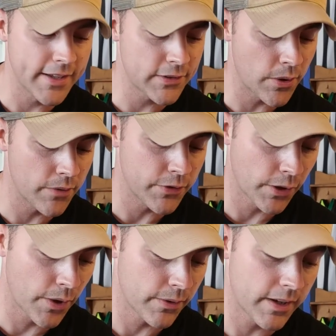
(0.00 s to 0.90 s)
So if you're
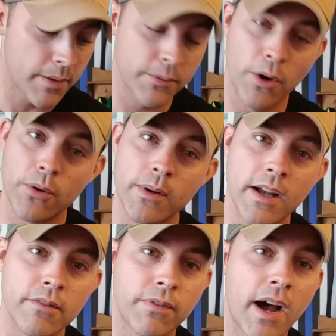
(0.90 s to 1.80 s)
gonna go to a
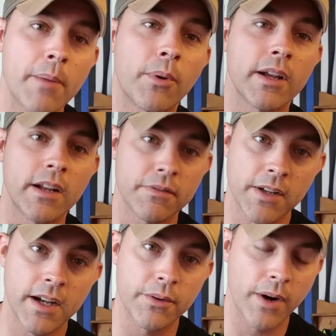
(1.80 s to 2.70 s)
gunfight, bring enough
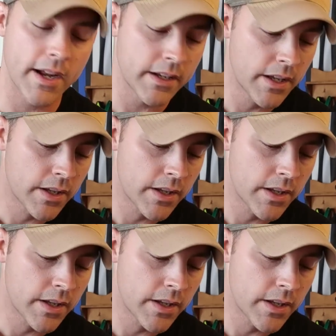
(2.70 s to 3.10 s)
gun, right?